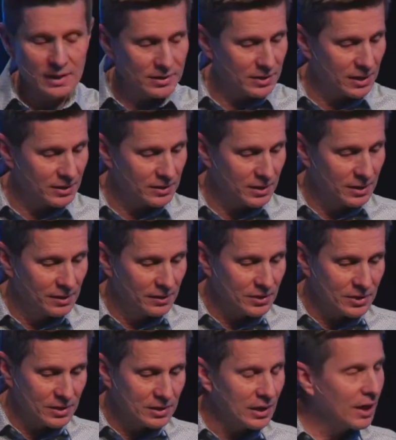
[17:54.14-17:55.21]
says, "This
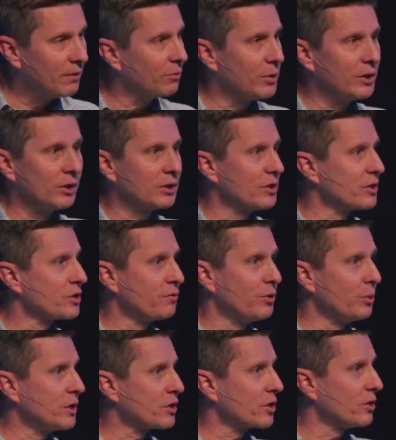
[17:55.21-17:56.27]
is love." We looked at this a few
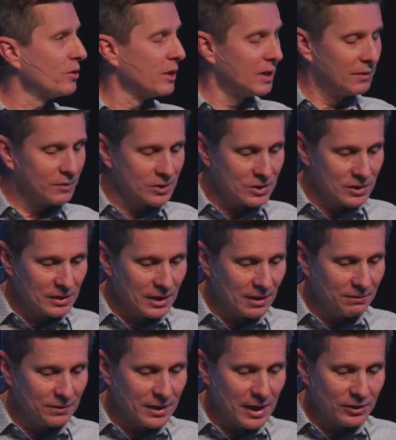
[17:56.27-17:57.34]
weeks ago. This is
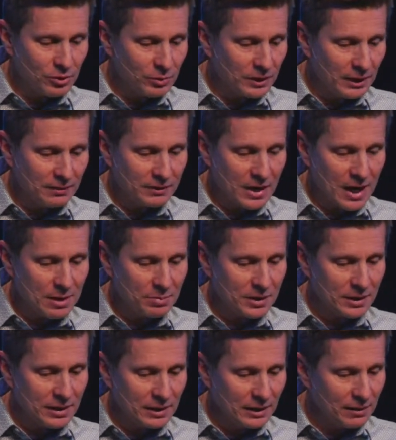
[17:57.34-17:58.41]
love, not that we loved God, but
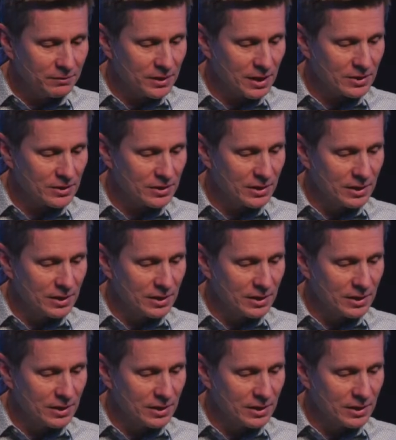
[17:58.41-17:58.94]
that He loved us